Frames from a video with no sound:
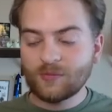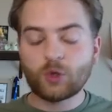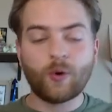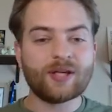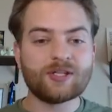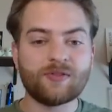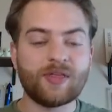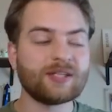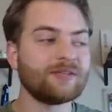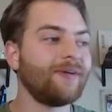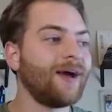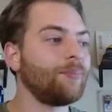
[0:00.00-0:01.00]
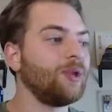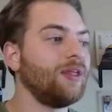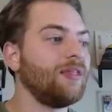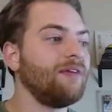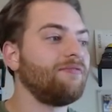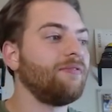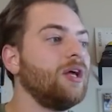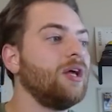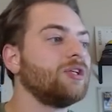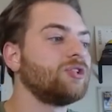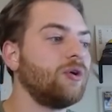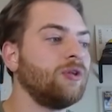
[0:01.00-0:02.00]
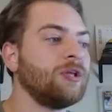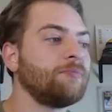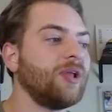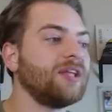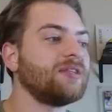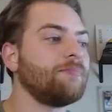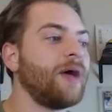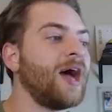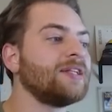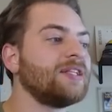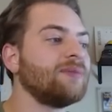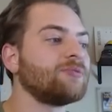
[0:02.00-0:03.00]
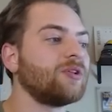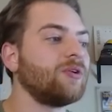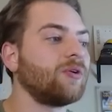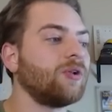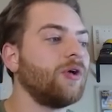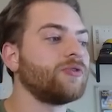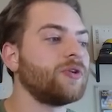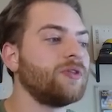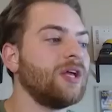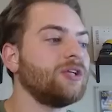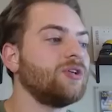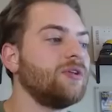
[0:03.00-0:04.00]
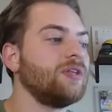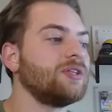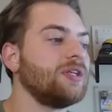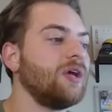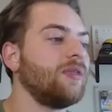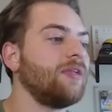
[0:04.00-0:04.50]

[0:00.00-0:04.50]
crazier things have happened, and they've certainly played some bad teams a little closer than they should this year.